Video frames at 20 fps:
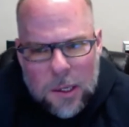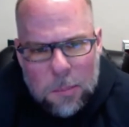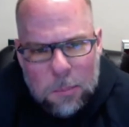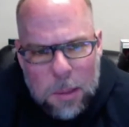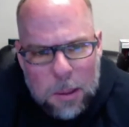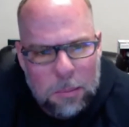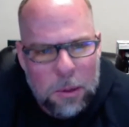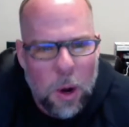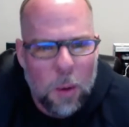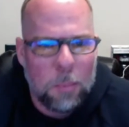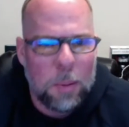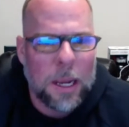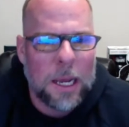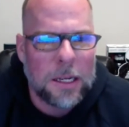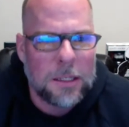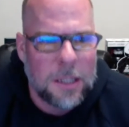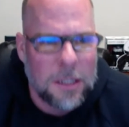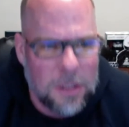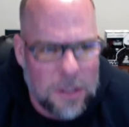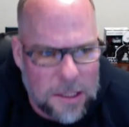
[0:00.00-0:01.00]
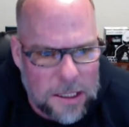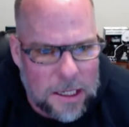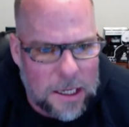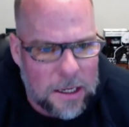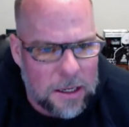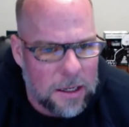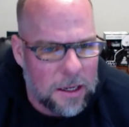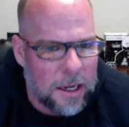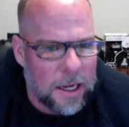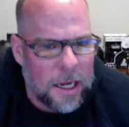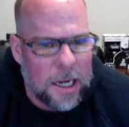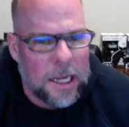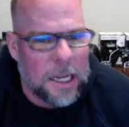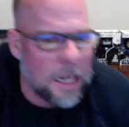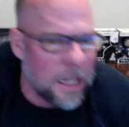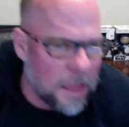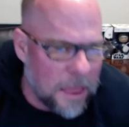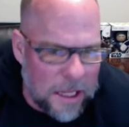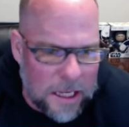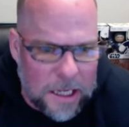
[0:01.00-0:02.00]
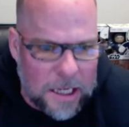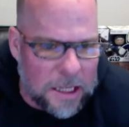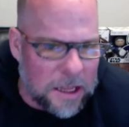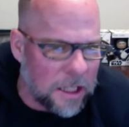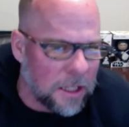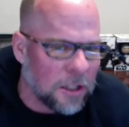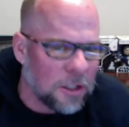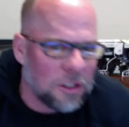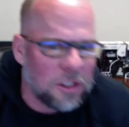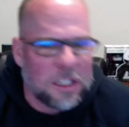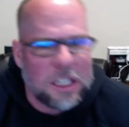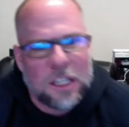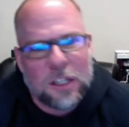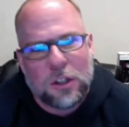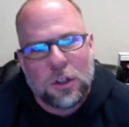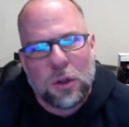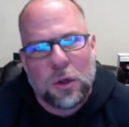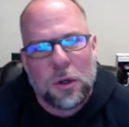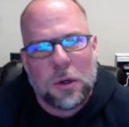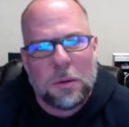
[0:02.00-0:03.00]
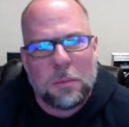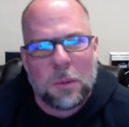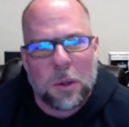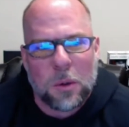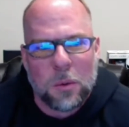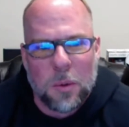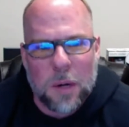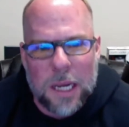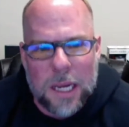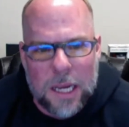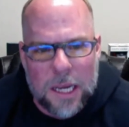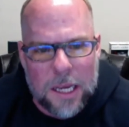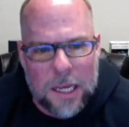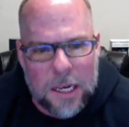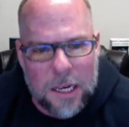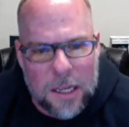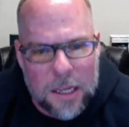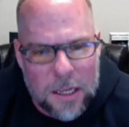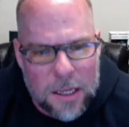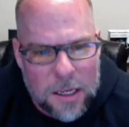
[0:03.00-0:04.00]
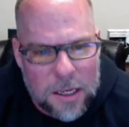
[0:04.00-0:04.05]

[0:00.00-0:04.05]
people don't pay attention to anything that is sent to them or read,